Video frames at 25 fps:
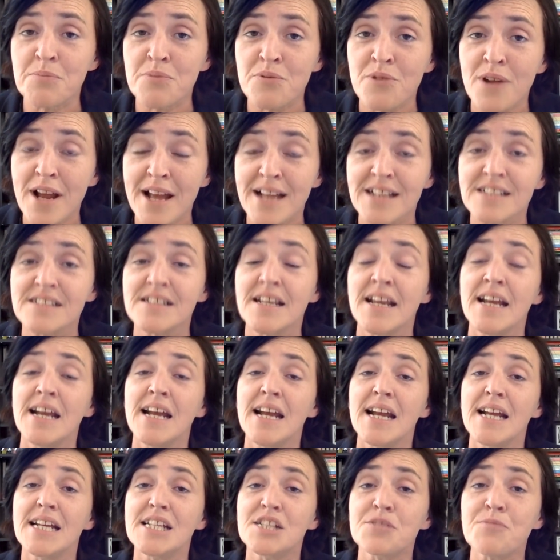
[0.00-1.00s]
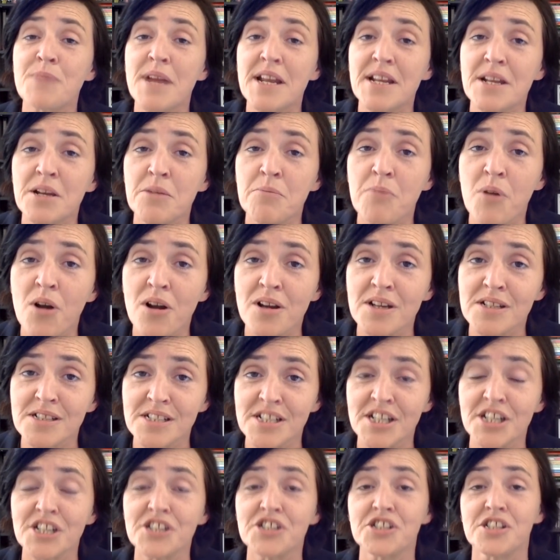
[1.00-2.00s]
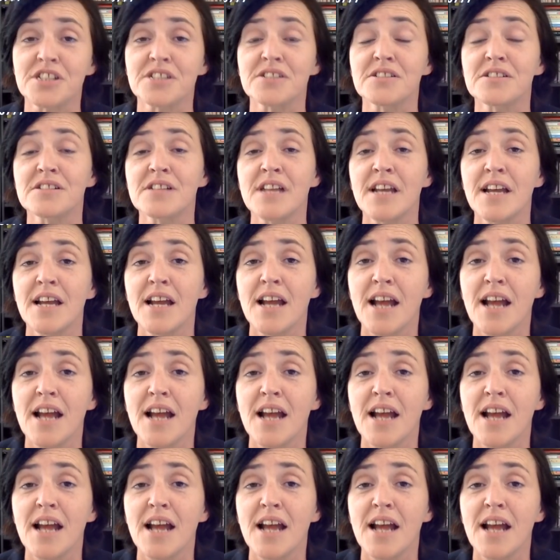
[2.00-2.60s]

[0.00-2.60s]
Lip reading: press, it's making politicians